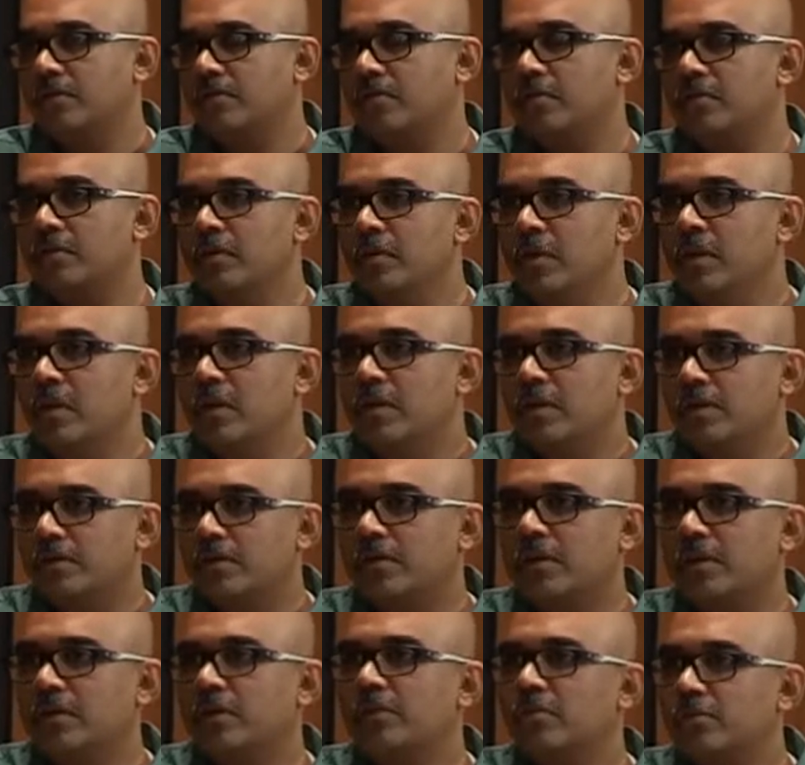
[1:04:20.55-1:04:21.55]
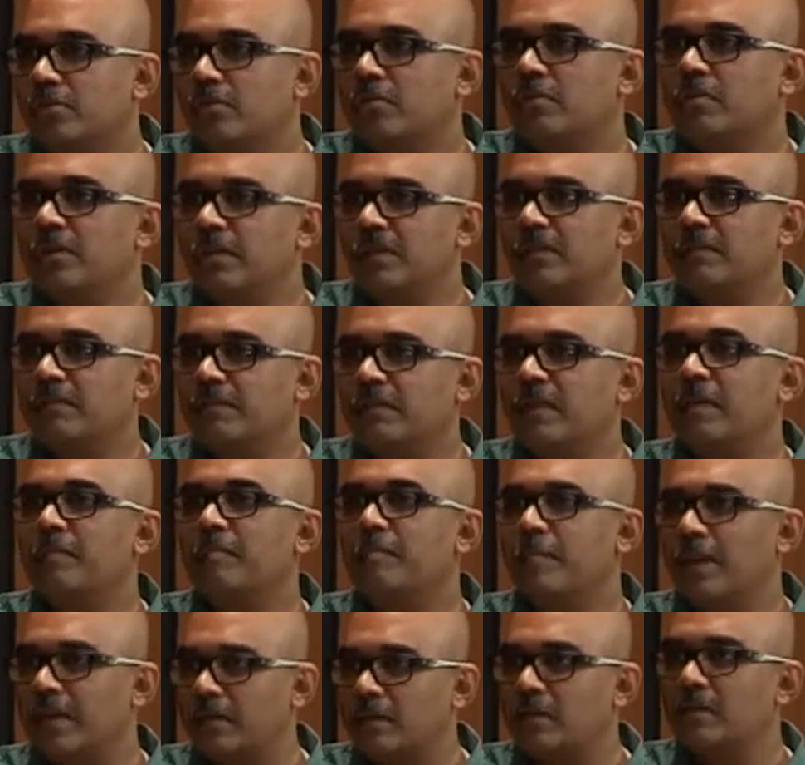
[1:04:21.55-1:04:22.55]
So certain stories
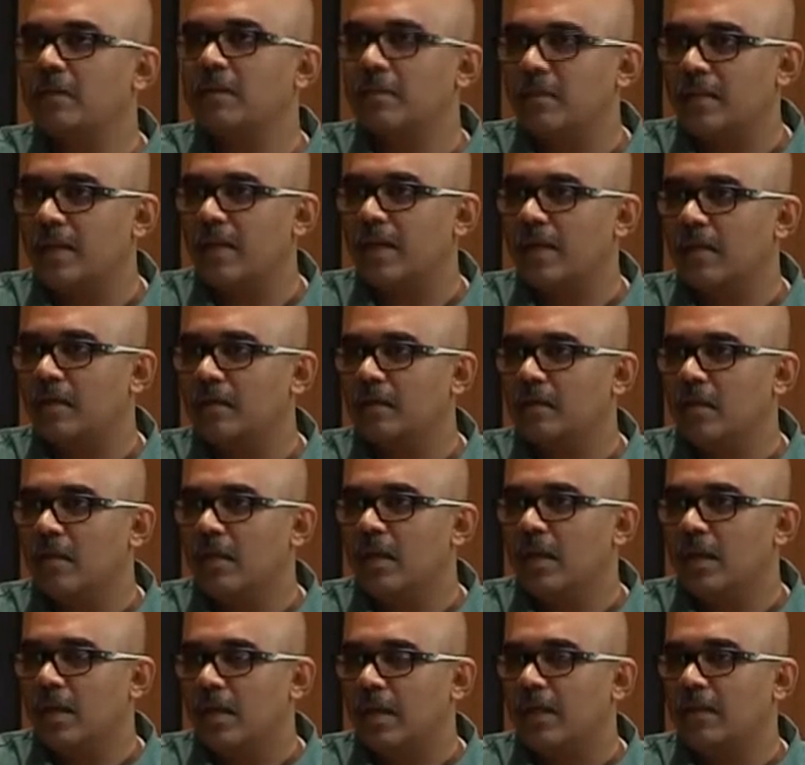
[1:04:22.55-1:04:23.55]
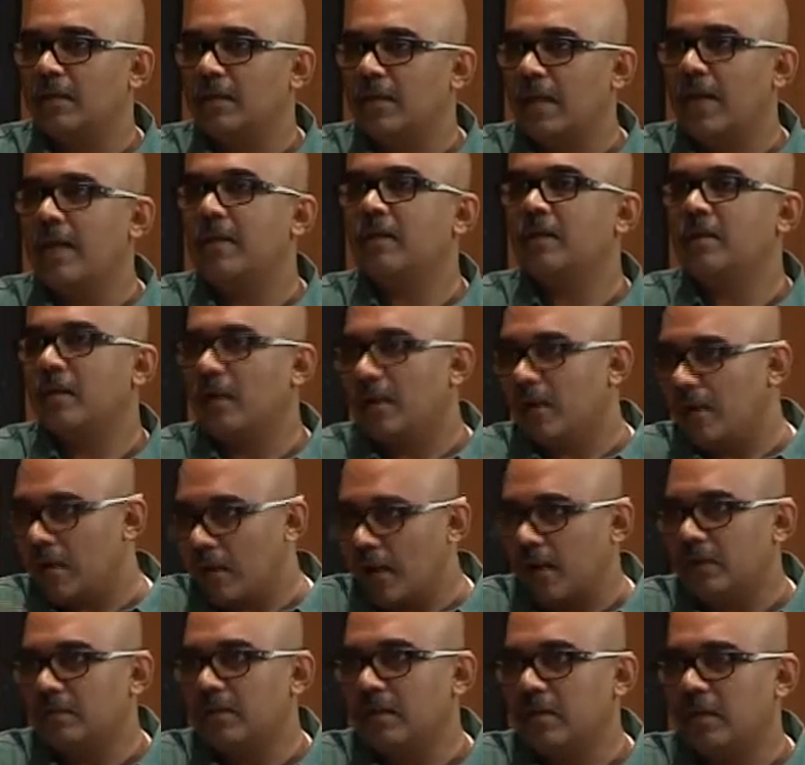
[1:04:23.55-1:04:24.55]
fit better in that than
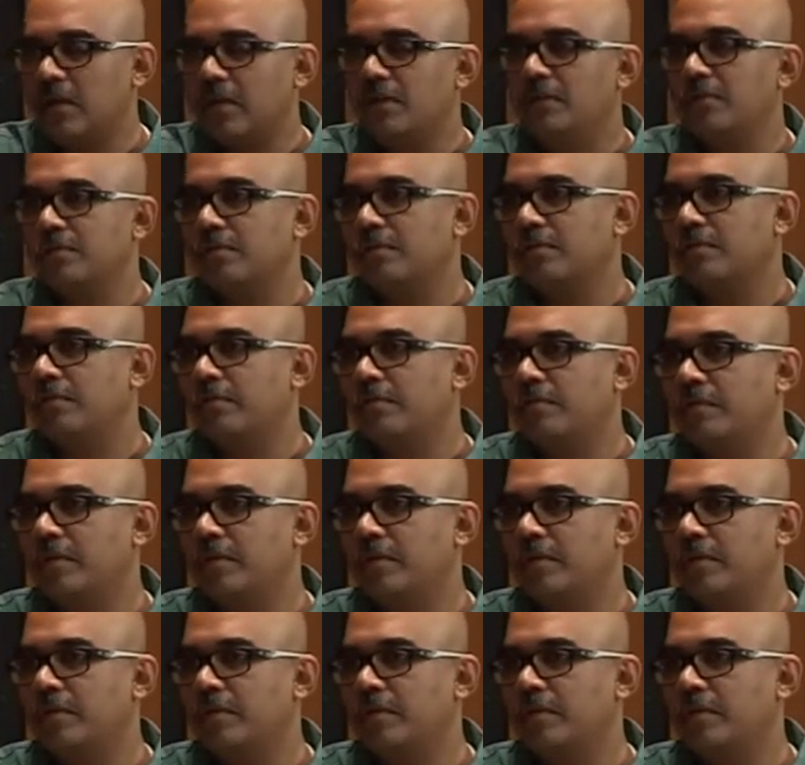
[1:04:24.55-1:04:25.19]
other kinds of